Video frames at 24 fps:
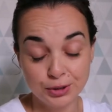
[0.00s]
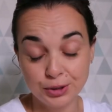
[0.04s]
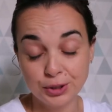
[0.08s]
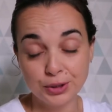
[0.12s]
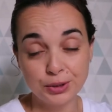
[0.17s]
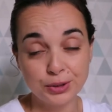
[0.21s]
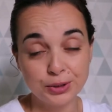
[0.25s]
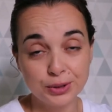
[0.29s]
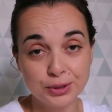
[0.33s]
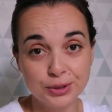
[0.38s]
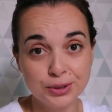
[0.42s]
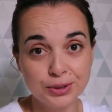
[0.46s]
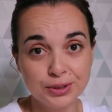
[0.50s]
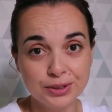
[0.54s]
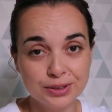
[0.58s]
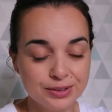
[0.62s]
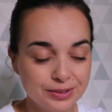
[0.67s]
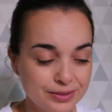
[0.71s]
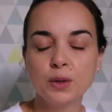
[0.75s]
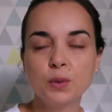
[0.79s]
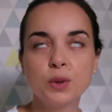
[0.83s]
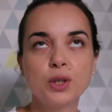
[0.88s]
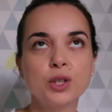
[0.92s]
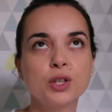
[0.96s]
do.
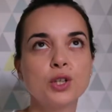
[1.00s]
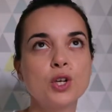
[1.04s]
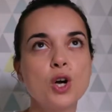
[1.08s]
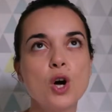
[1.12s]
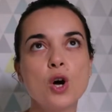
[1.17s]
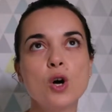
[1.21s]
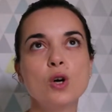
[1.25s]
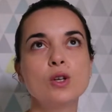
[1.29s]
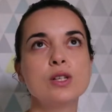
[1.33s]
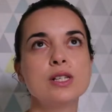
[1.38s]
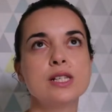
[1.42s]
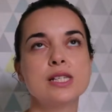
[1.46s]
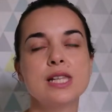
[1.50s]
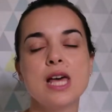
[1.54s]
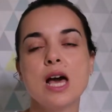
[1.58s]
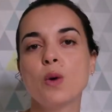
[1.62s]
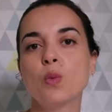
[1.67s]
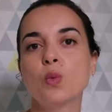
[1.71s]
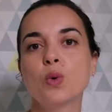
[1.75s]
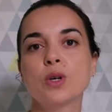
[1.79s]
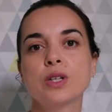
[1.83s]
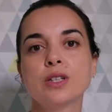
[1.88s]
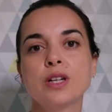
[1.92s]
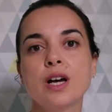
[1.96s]
There were goals
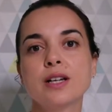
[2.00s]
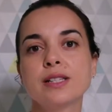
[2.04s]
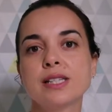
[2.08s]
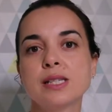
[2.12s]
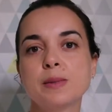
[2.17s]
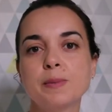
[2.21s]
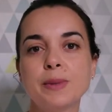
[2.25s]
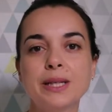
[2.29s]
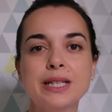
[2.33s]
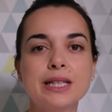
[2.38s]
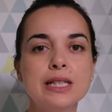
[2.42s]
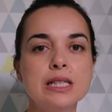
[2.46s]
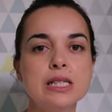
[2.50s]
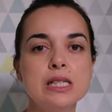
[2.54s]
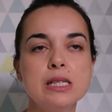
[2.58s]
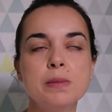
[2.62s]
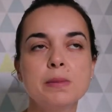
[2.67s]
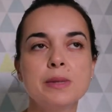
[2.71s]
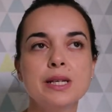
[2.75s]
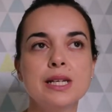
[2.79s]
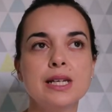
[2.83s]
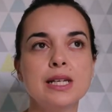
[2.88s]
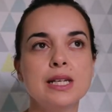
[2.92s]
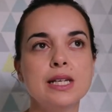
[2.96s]
that were not speaking
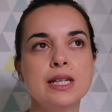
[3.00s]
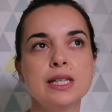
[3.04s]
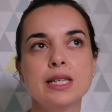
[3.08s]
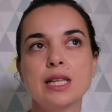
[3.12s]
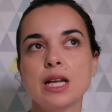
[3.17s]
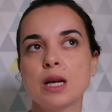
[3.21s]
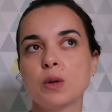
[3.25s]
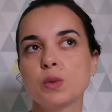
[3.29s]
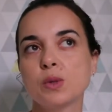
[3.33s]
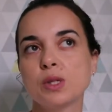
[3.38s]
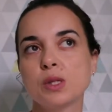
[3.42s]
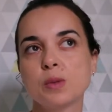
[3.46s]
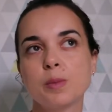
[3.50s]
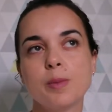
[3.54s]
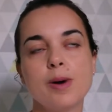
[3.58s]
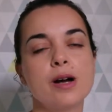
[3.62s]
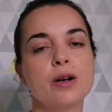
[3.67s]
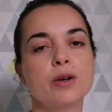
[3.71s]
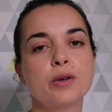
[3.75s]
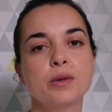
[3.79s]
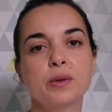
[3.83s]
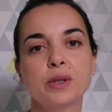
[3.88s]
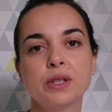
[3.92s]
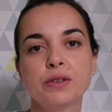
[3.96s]
to me, that I was
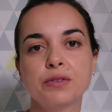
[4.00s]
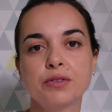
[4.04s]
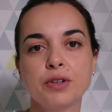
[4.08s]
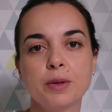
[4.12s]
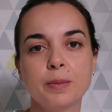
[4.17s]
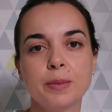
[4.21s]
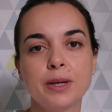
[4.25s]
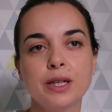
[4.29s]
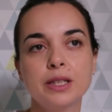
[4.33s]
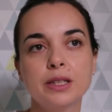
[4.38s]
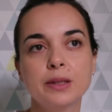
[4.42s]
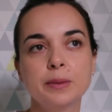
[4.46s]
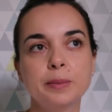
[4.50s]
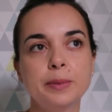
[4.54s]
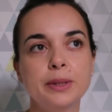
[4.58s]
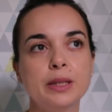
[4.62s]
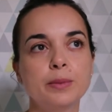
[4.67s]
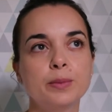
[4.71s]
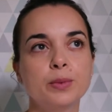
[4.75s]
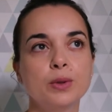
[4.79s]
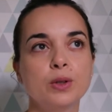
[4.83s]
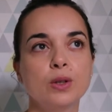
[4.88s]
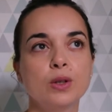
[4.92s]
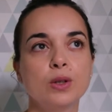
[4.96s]
borrowing from other
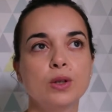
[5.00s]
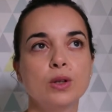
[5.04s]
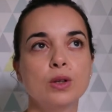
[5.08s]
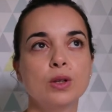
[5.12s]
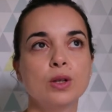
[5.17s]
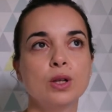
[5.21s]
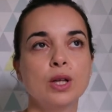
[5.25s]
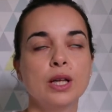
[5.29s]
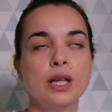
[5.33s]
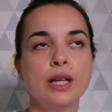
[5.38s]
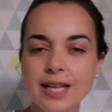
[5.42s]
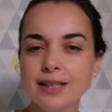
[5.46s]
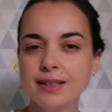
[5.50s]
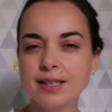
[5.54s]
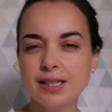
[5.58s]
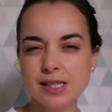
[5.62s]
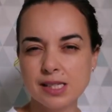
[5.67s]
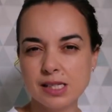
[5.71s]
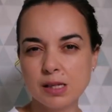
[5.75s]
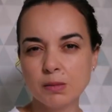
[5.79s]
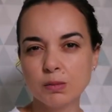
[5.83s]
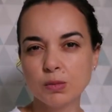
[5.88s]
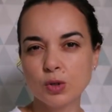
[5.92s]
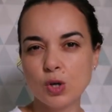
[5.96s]
people. And
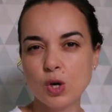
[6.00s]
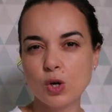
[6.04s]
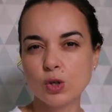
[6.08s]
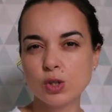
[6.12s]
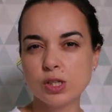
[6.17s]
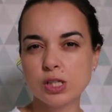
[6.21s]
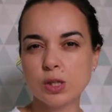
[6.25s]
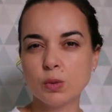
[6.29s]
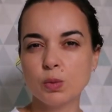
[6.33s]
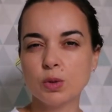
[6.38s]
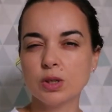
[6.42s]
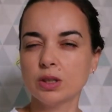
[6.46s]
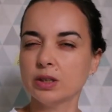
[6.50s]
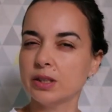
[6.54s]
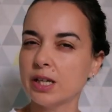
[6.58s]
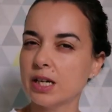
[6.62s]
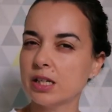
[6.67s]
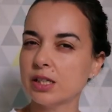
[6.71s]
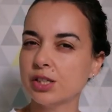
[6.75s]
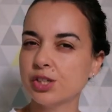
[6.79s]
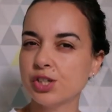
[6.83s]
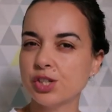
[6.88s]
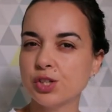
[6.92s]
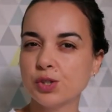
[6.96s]
then some goals that were
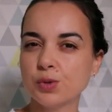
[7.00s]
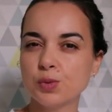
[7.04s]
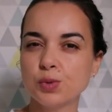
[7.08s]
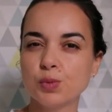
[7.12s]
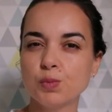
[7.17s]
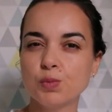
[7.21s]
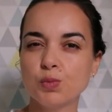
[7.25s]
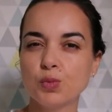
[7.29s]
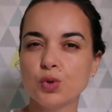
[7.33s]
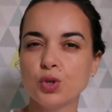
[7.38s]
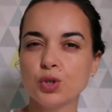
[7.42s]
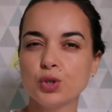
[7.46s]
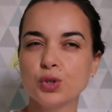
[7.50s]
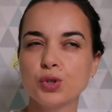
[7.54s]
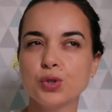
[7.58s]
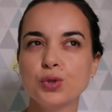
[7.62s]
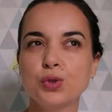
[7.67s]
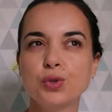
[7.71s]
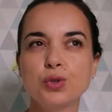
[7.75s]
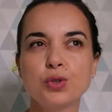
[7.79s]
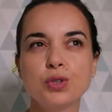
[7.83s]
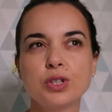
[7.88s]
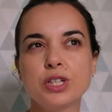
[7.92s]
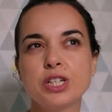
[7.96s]
there just more
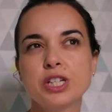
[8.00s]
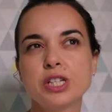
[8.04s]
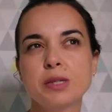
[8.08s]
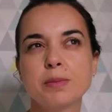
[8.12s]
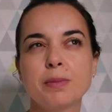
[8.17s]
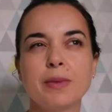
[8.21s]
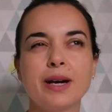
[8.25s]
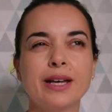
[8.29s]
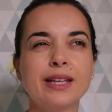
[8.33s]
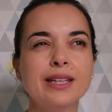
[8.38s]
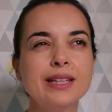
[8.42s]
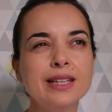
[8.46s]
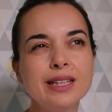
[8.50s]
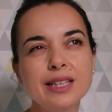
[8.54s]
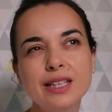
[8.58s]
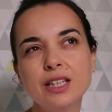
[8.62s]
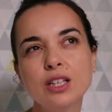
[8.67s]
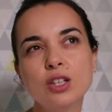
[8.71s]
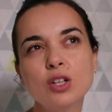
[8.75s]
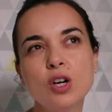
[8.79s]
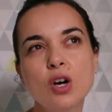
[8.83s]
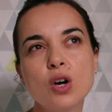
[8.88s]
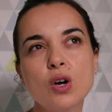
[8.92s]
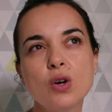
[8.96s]
to nourish my
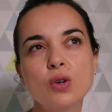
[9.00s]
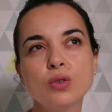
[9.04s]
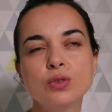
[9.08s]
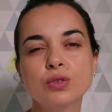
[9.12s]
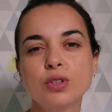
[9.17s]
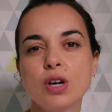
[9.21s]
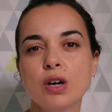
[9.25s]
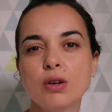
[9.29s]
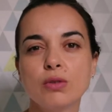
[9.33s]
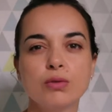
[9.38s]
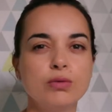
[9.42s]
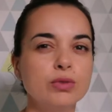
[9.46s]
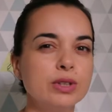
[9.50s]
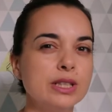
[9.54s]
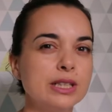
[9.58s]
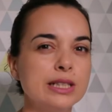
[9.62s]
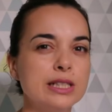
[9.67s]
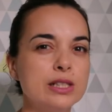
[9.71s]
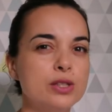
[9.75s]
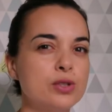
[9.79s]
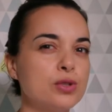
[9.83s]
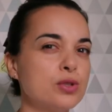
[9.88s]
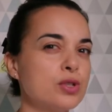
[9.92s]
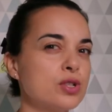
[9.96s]
ego, not
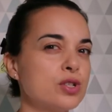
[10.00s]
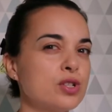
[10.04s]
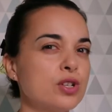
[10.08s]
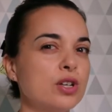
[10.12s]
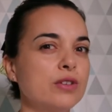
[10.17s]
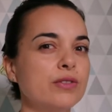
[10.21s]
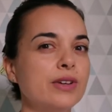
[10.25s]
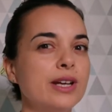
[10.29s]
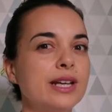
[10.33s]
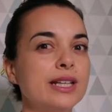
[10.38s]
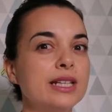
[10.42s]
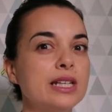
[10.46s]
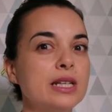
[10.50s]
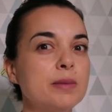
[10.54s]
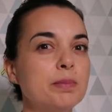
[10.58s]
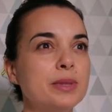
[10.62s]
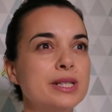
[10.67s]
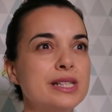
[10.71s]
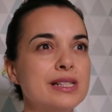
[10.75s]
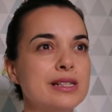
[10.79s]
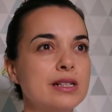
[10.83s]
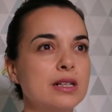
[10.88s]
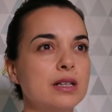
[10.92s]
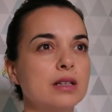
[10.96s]
really to serve any
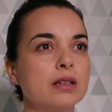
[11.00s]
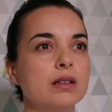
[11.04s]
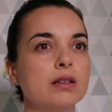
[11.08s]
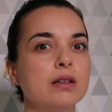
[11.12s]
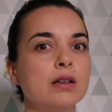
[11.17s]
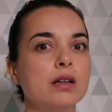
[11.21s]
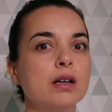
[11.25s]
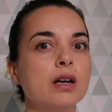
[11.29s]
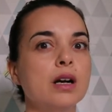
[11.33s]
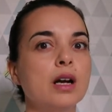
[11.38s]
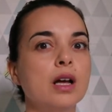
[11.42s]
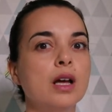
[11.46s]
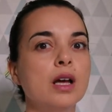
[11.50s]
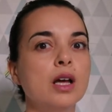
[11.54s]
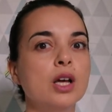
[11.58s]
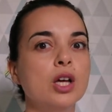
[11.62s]
particular